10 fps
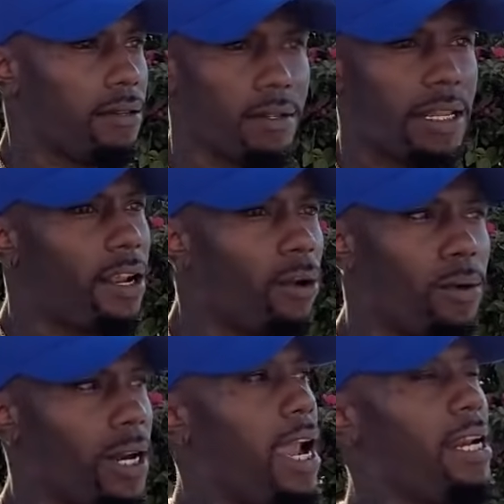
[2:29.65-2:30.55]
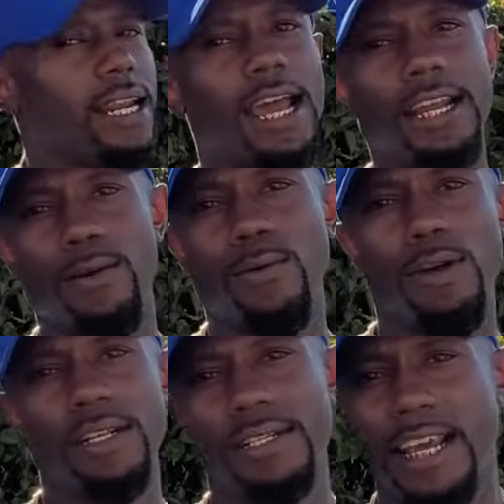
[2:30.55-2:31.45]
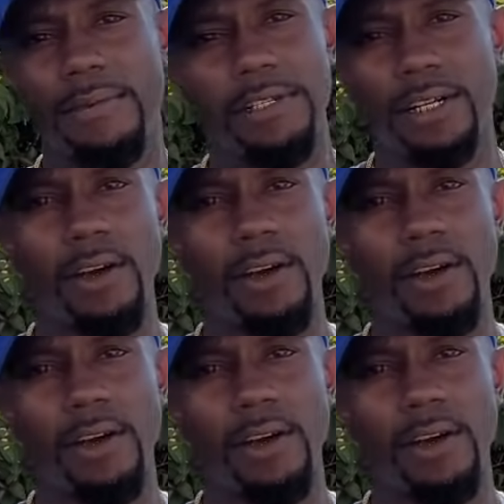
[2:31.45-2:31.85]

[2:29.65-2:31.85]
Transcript: That whole 99-to-1 type shit,